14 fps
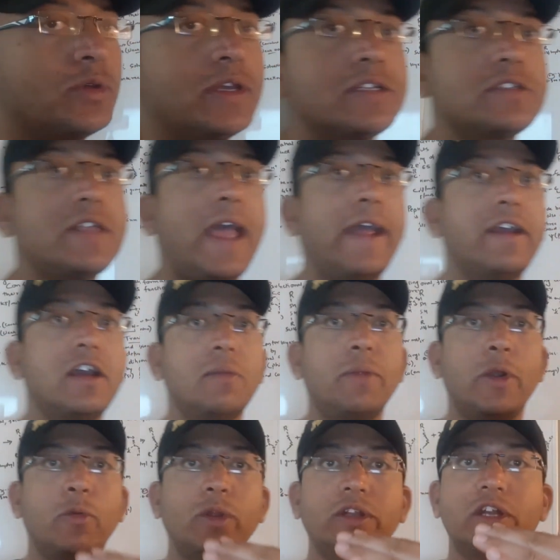is the angle
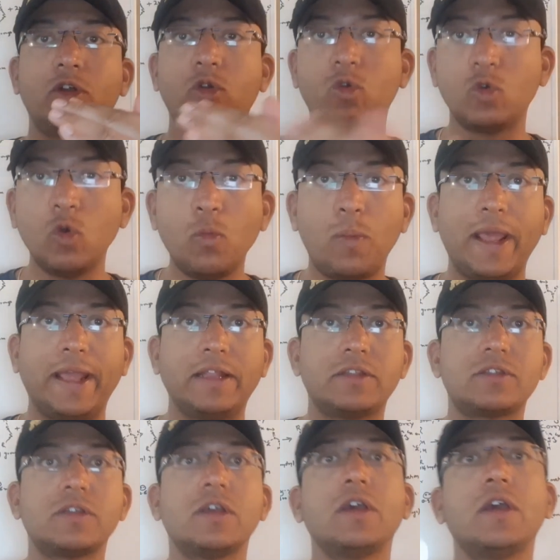between the two planes
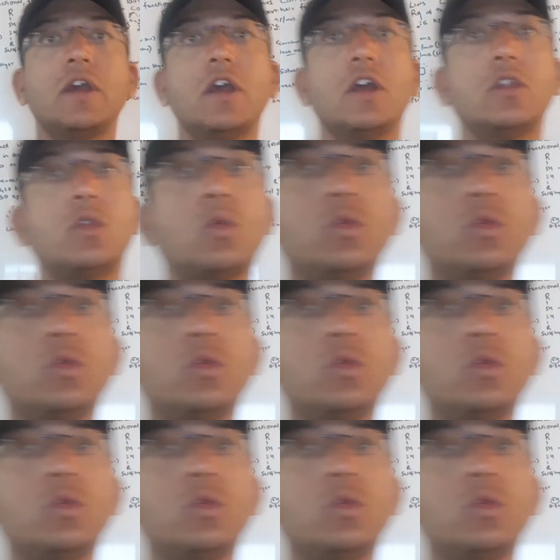through